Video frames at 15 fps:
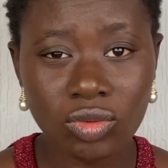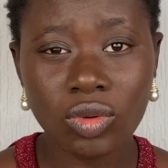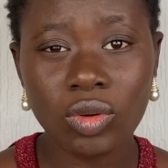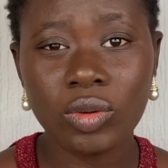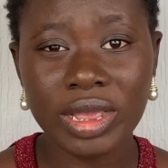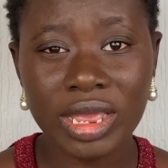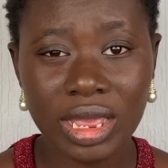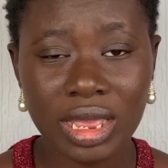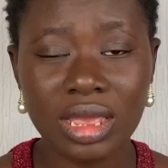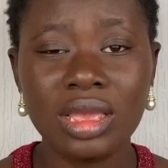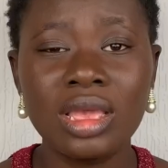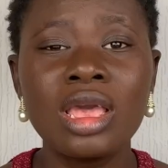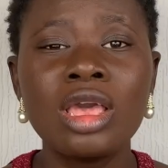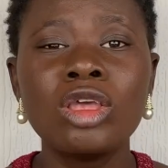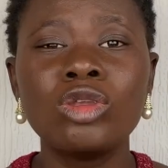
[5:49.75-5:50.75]
Okay,
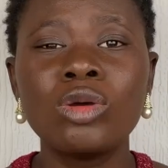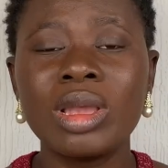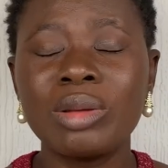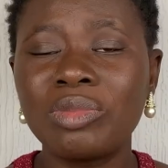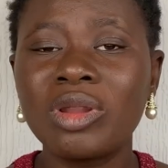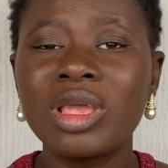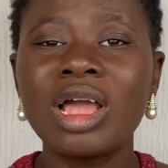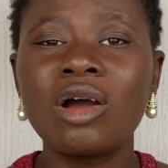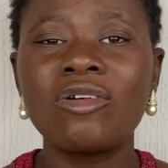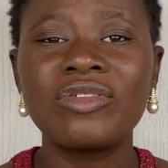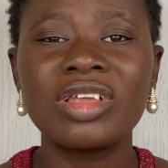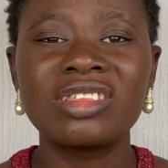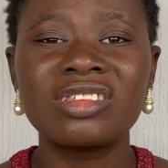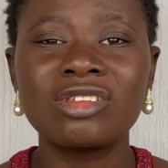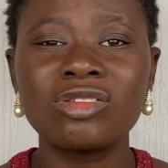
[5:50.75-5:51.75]
your employer
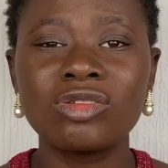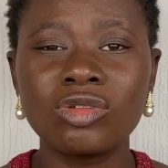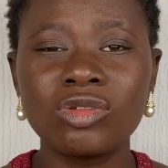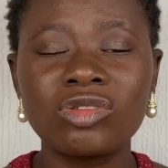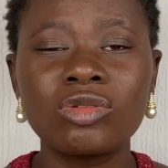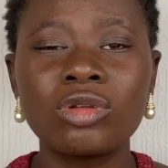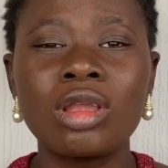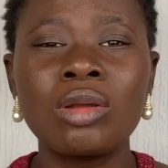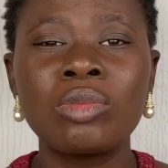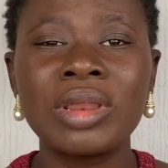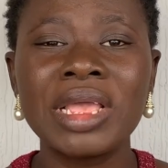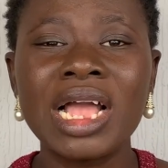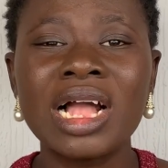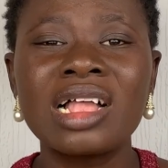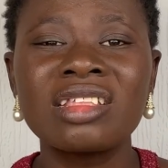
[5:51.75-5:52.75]
offers it to you, so your
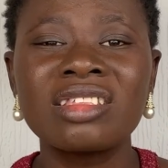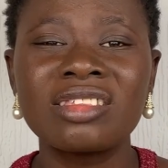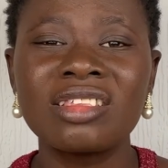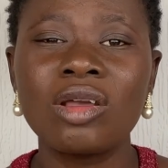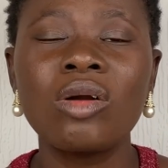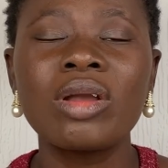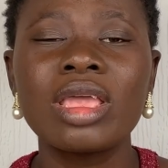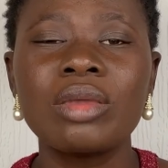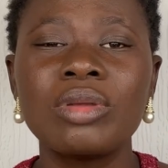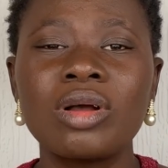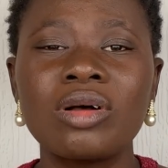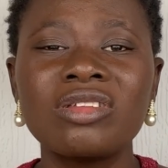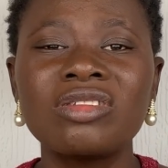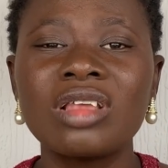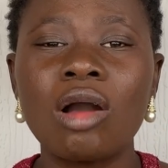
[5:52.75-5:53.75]
employer can say, okay,
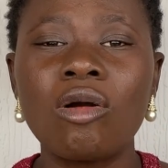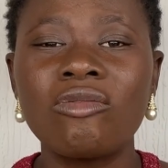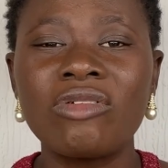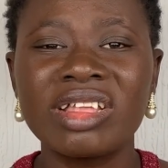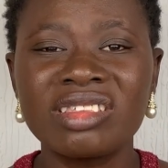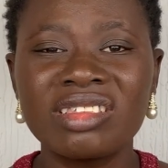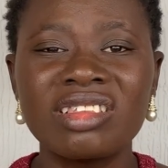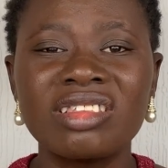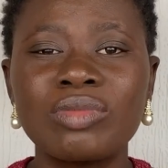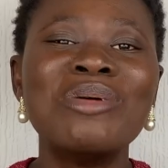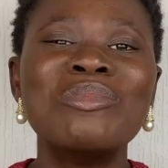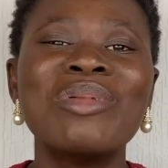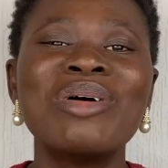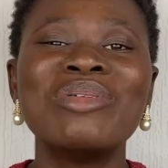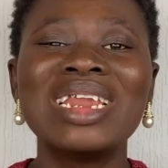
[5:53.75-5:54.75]
because you are overseas,
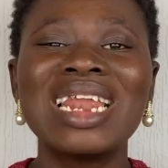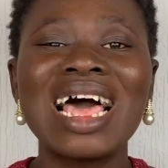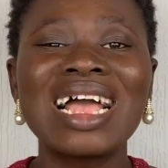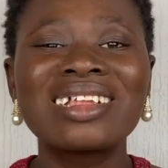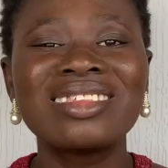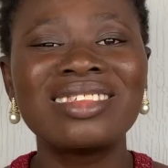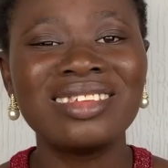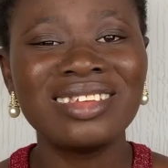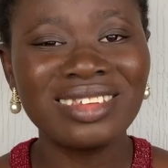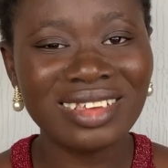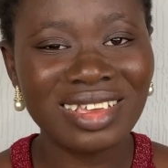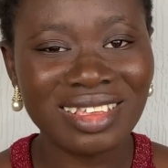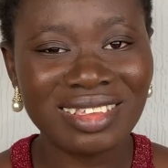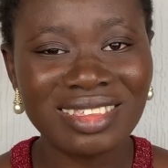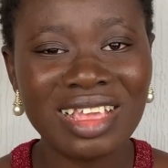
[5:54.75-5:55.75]
but we lack
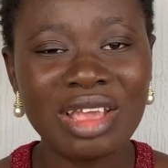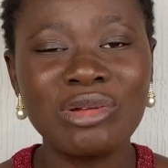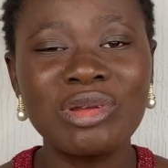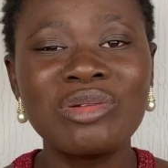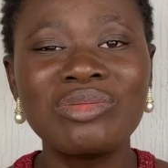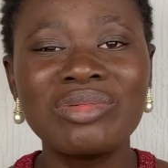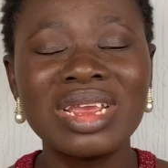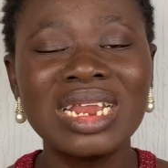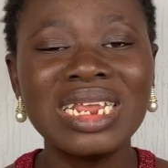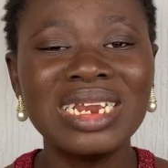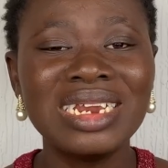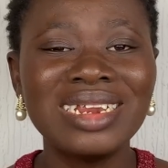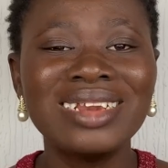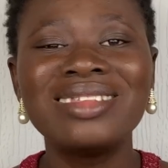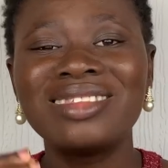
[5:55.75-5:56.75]
teachers and we really
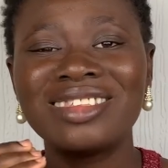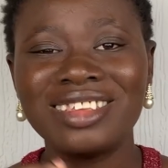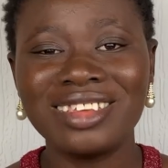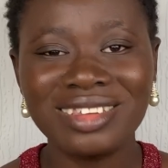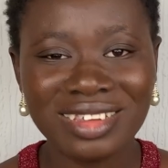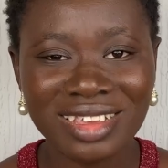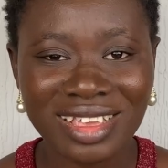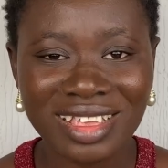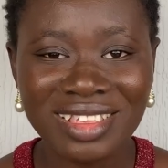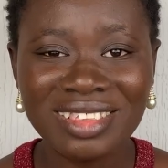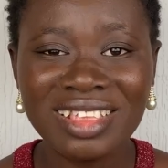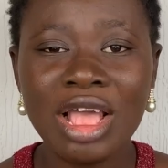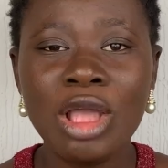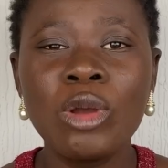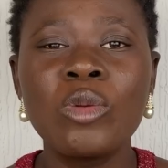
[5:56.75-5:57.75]
need teachers,
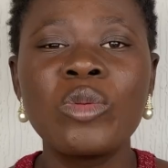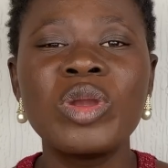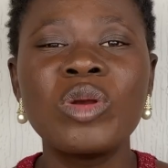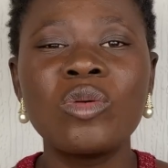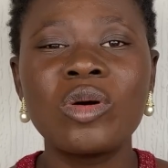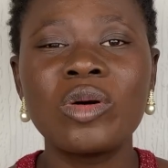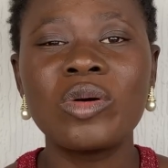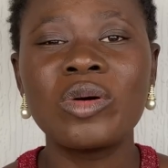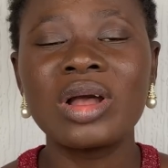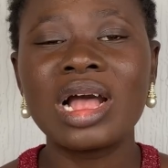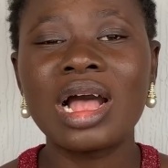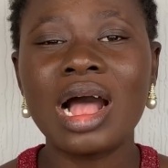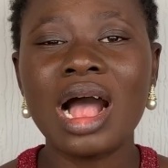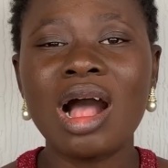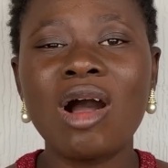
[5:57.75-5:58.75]
we will
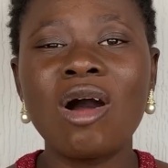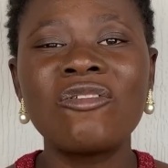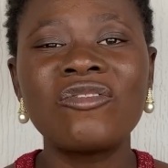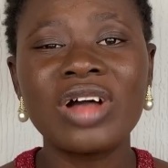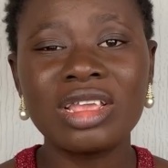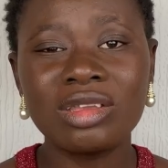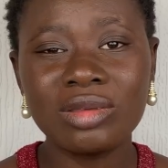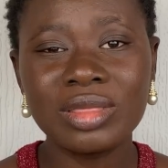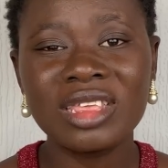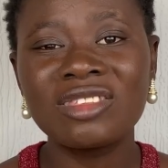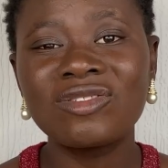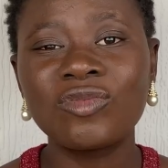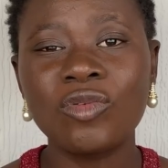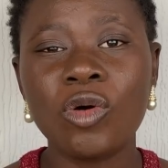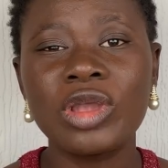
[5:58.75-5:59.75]
offer you this
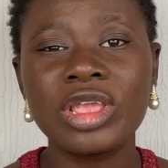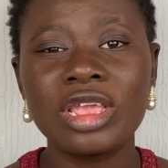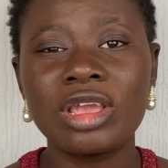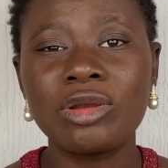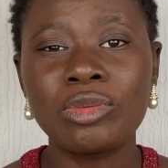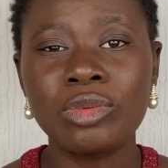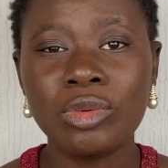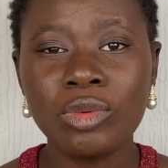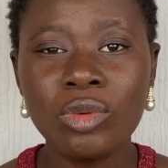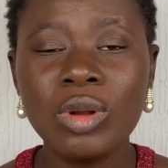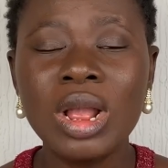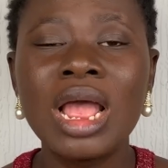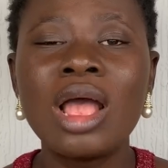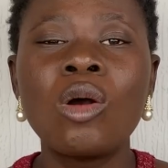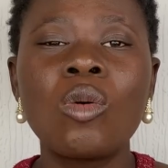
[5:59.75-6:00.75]
4-year rule
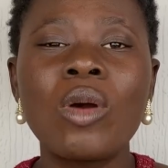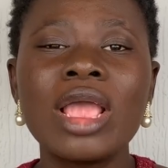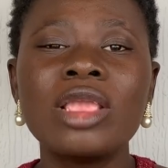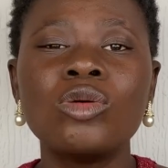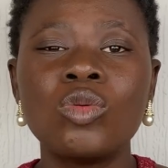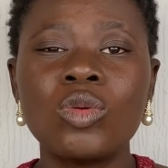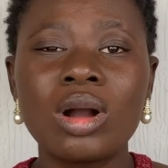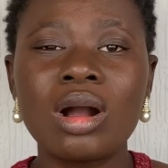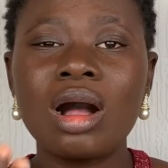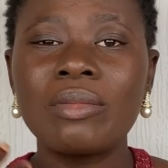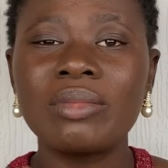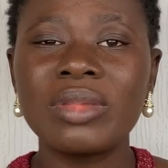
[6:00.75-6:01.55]
where you will come